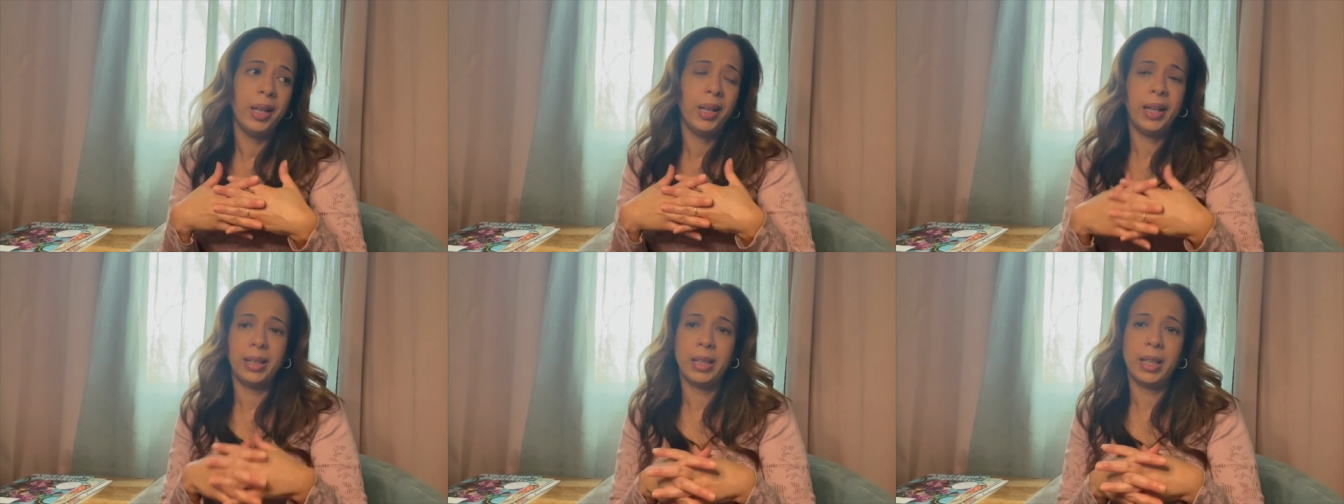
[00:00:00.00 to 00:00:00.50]

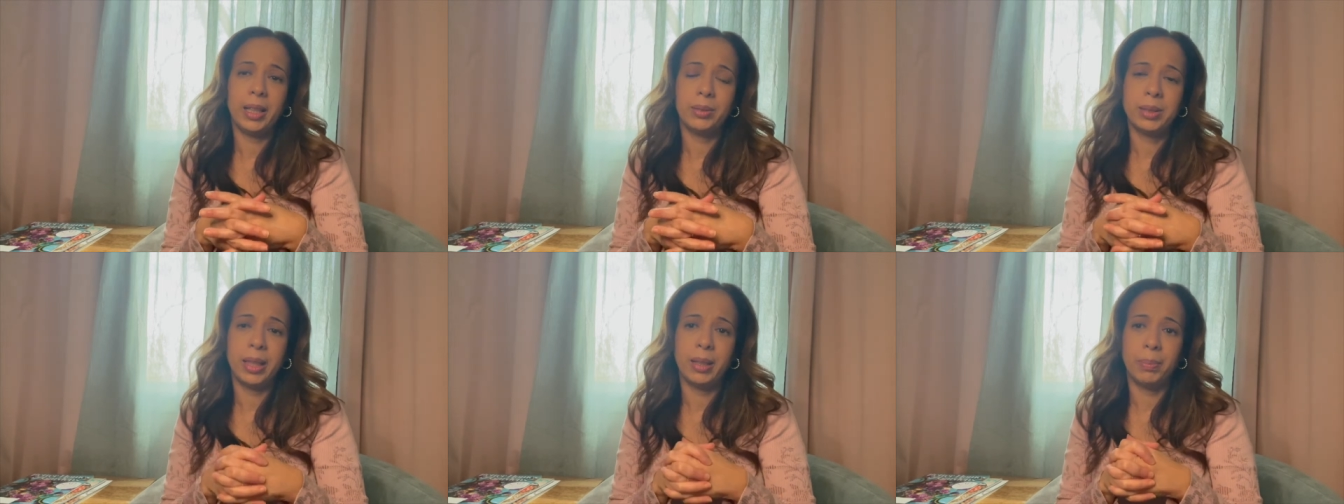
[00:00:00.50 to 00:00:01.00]
I think it
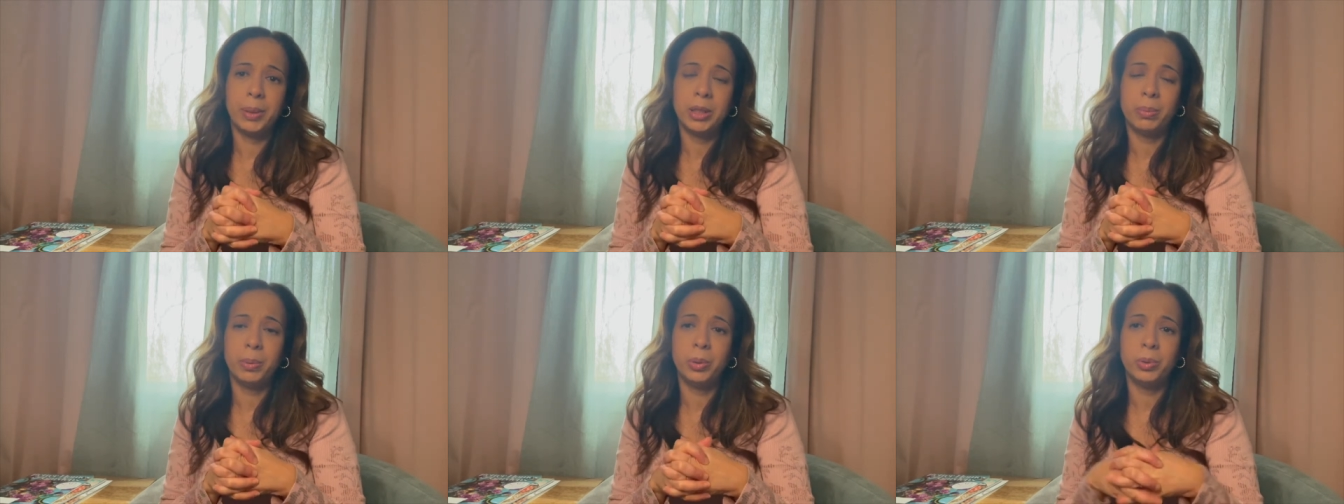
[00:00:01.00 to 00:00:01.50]
was like a bunch
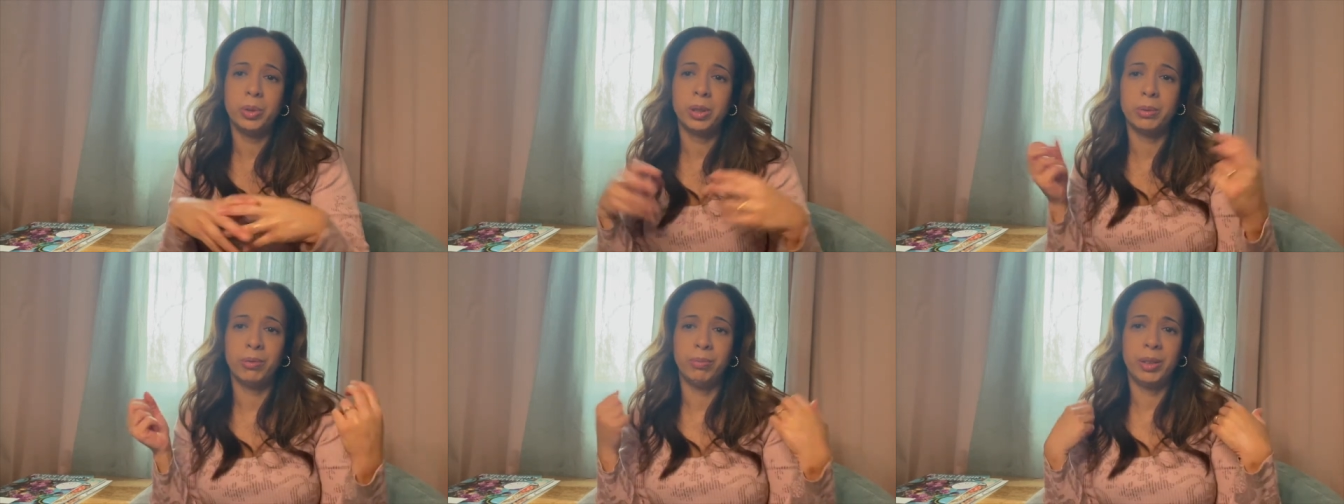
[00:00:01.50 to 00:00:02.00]
of balloons
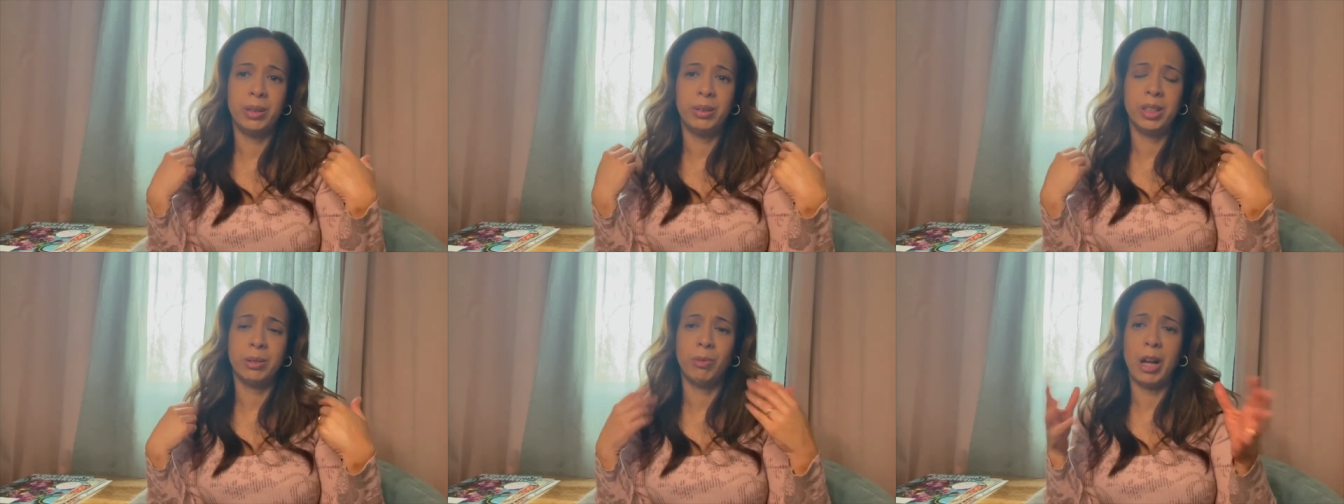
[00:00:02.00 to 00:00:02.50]
just, is
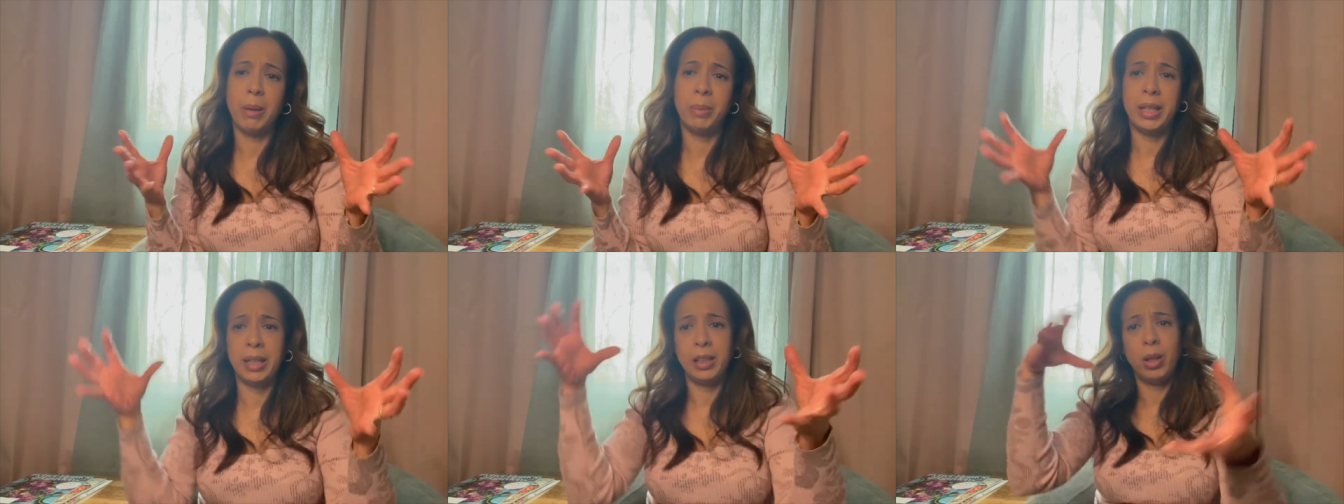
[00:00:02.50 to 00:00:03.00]
just
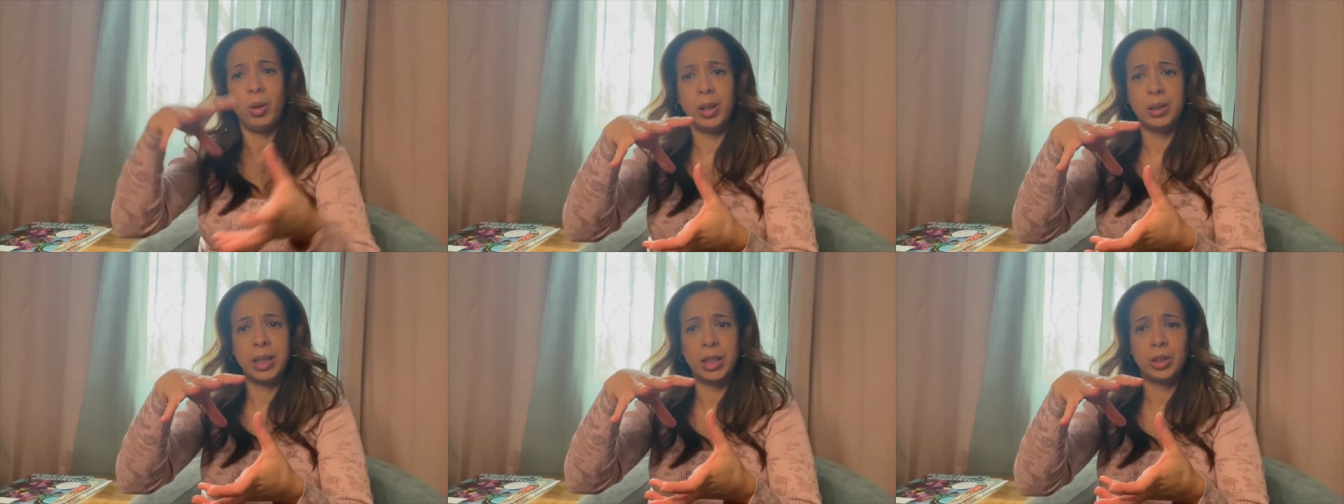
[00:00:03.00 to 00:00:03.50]
vomit and they're all
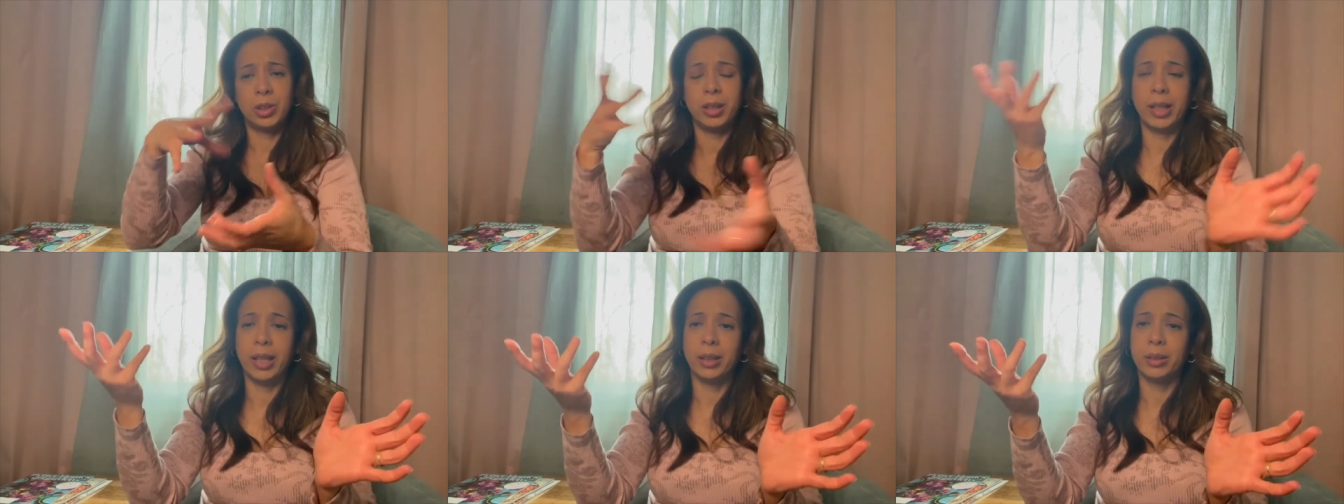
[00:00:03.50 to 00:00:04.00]
attached
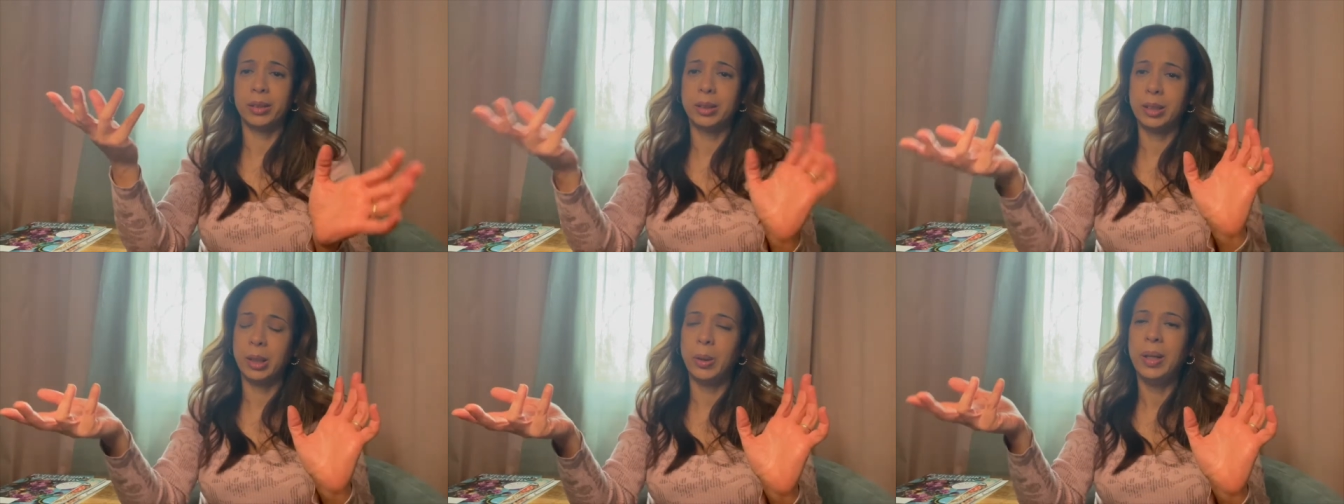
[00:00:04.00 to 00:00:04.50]
together.
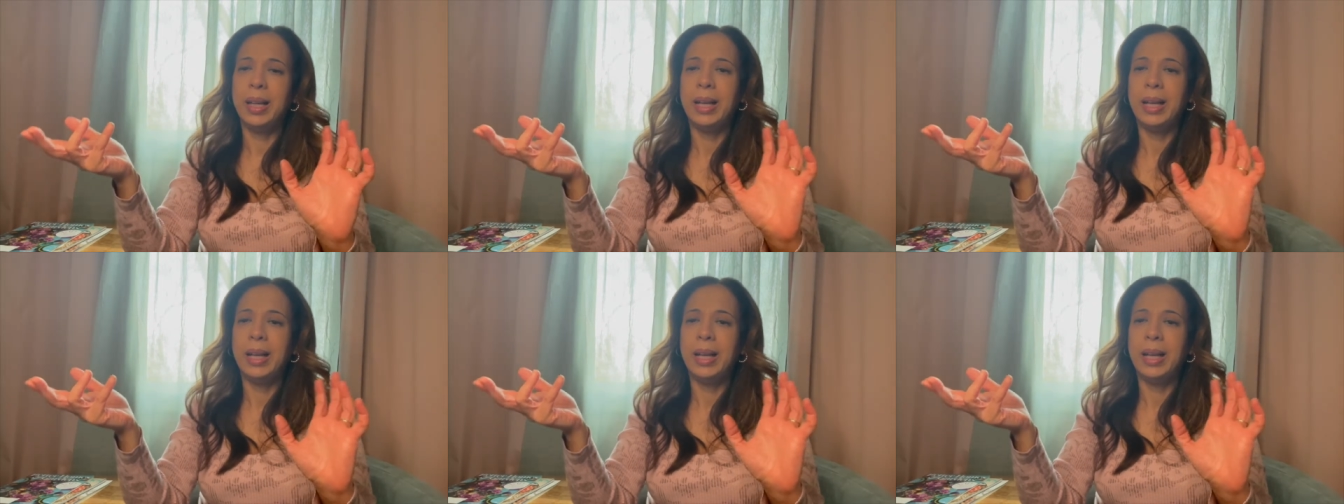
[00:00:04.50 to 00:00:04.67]
So